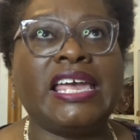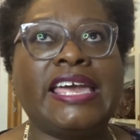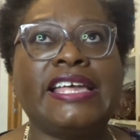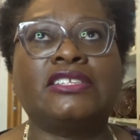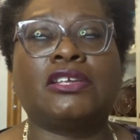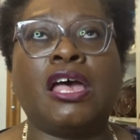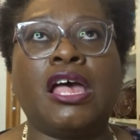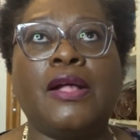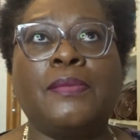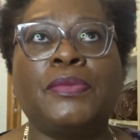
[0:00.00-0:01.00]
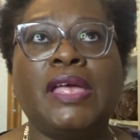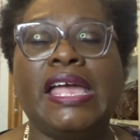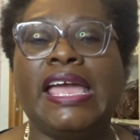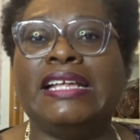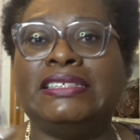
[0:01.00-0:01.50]
It
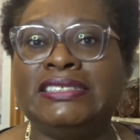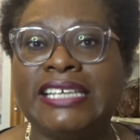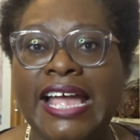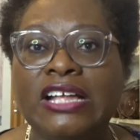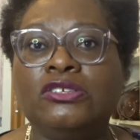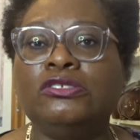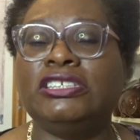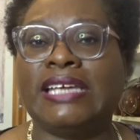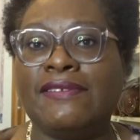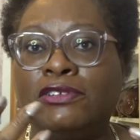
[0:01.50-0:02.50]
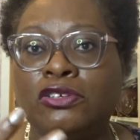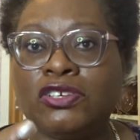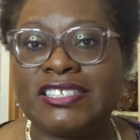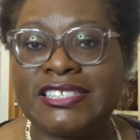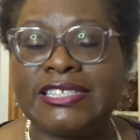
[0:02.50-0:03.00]
detangled, it gave a lot
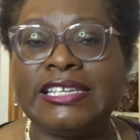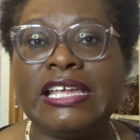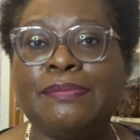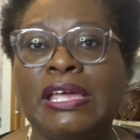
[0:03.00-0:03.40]
of slip.